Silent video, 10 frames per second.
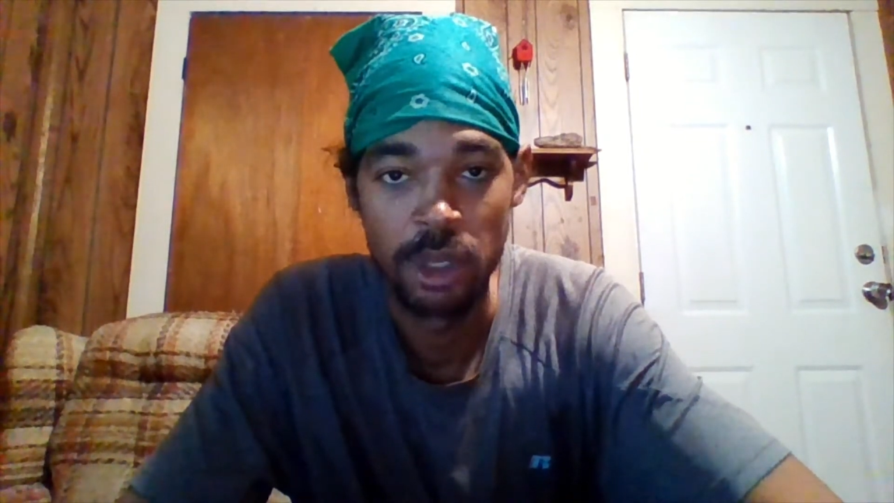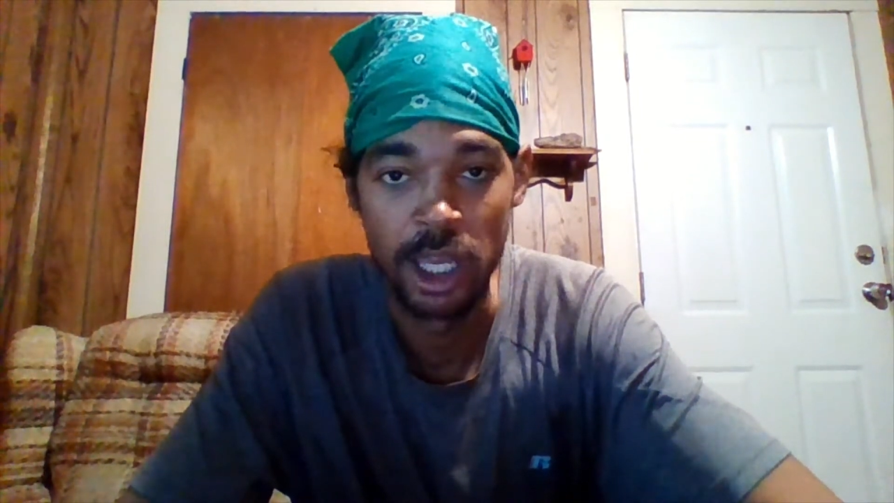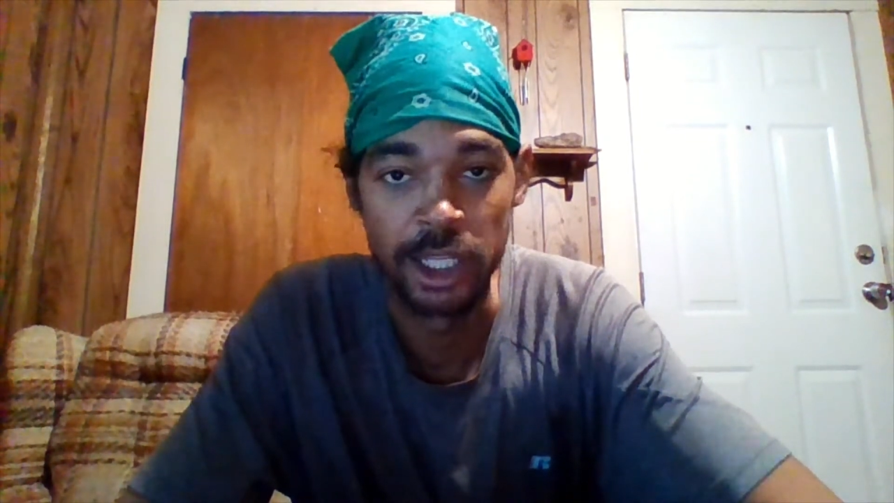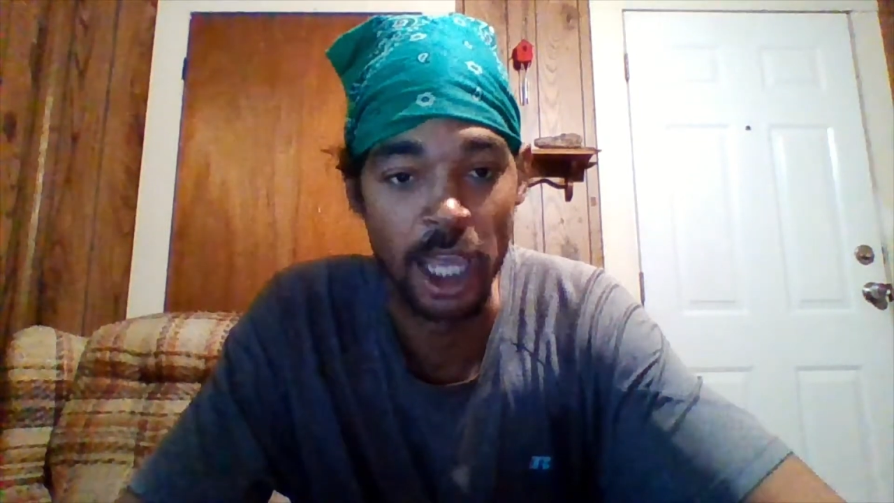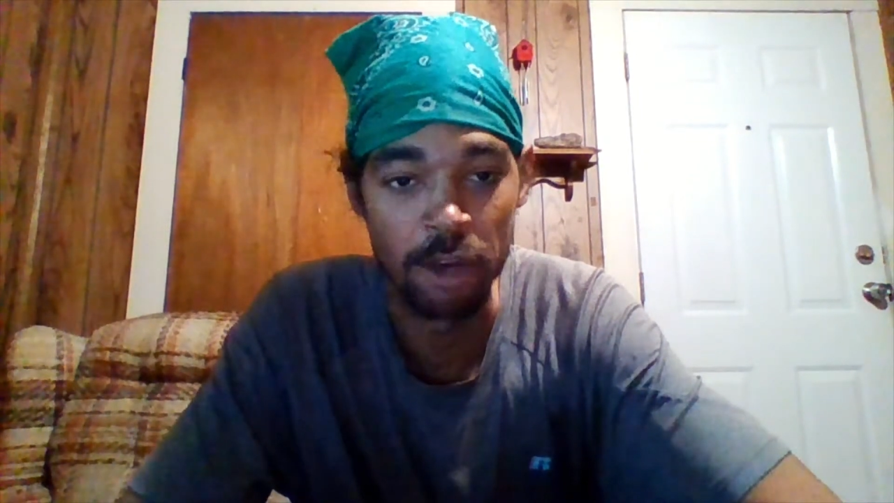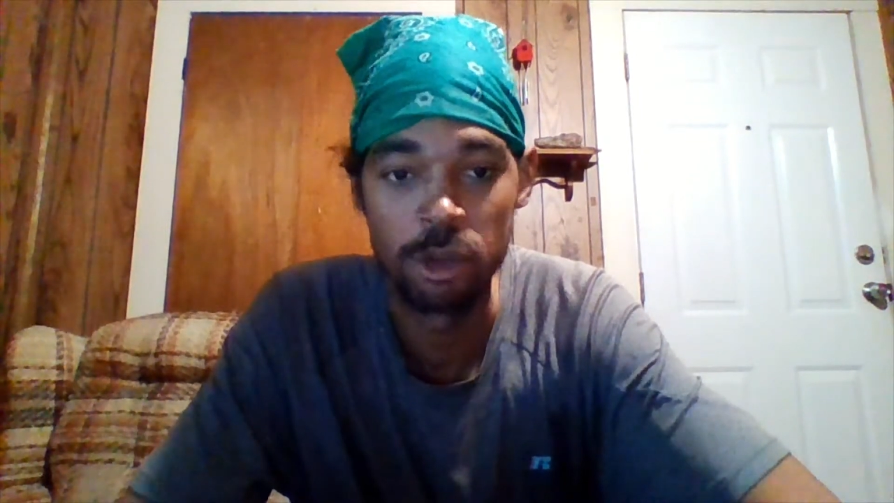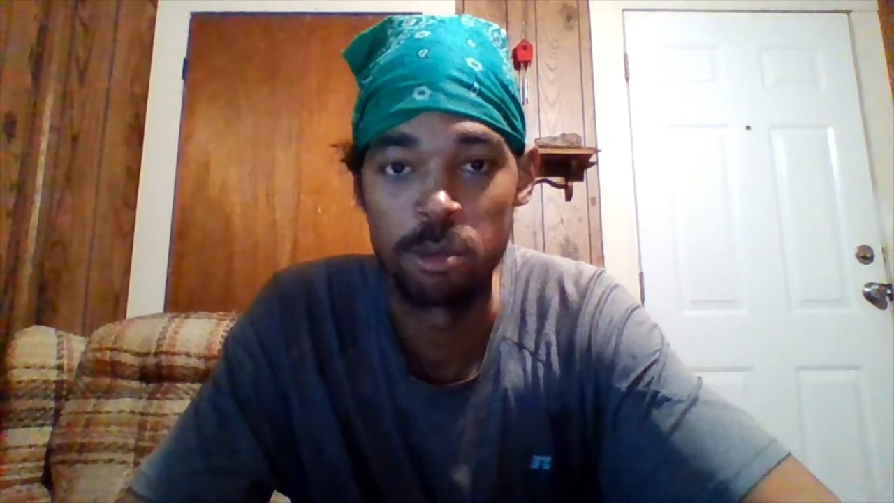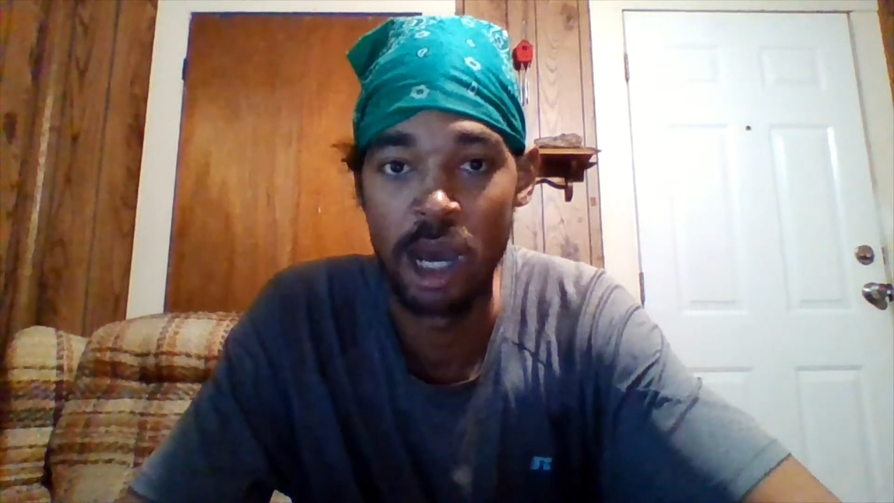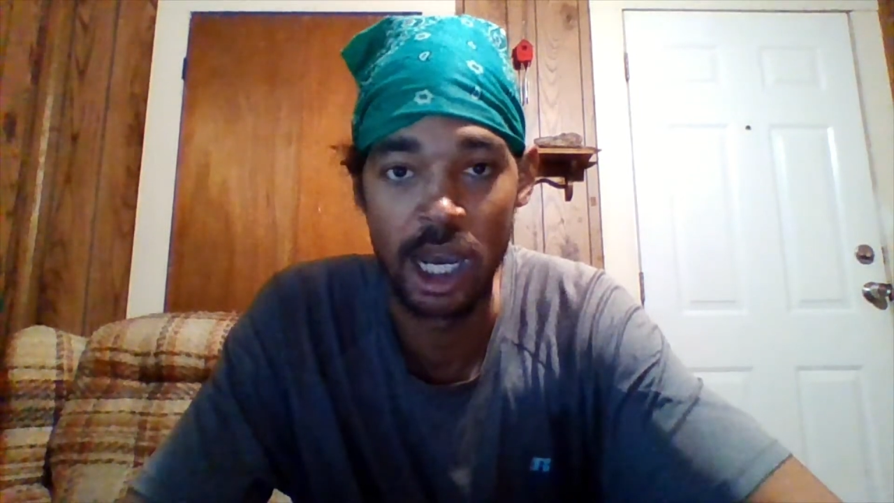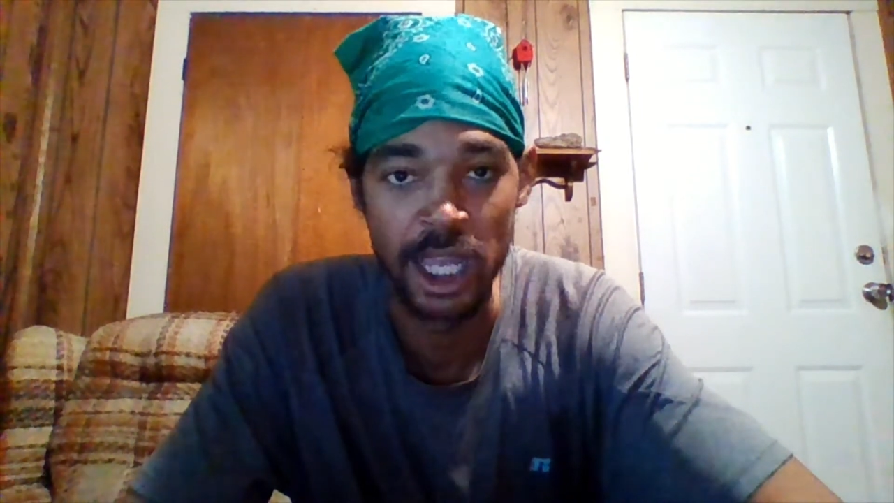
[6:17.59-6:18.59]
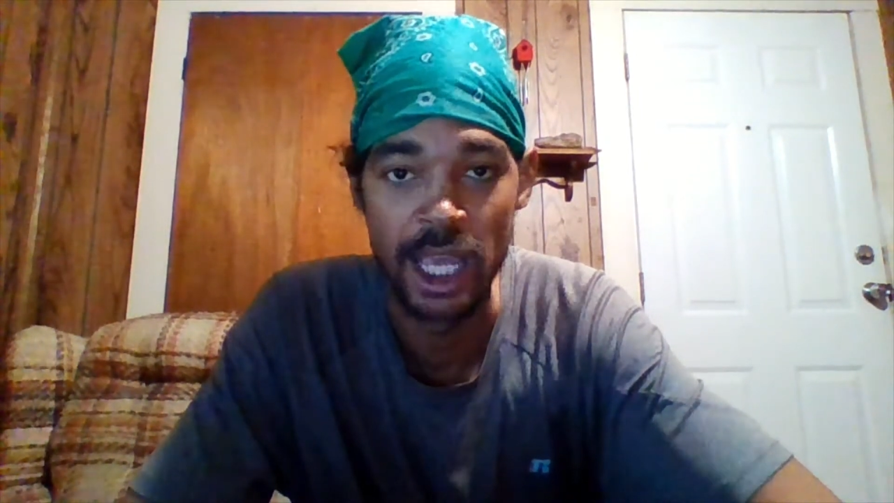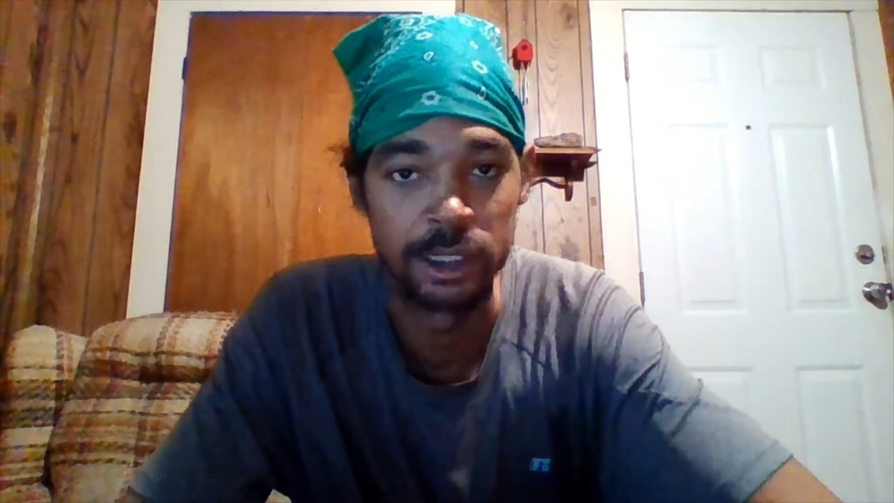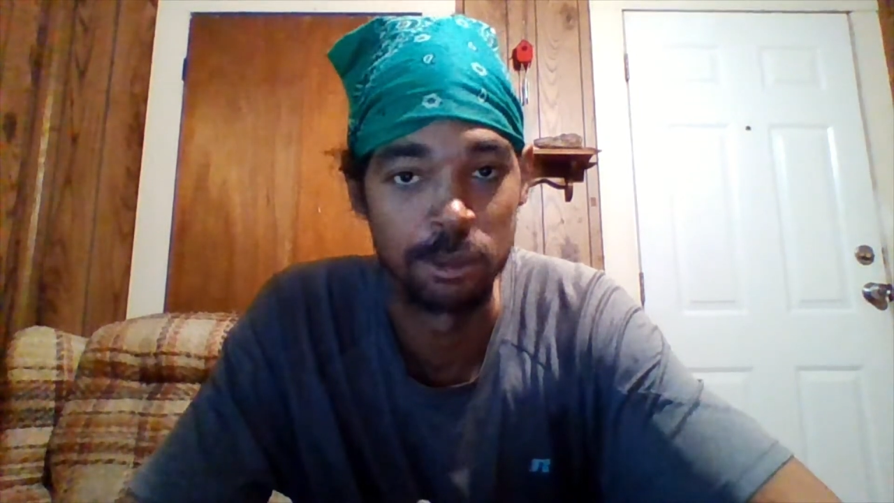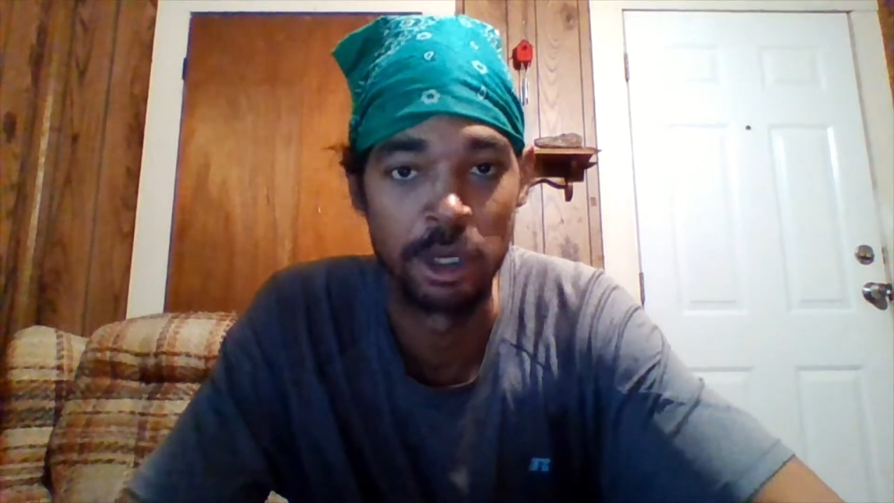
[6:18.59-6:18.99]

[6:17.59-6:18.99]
And everybody has a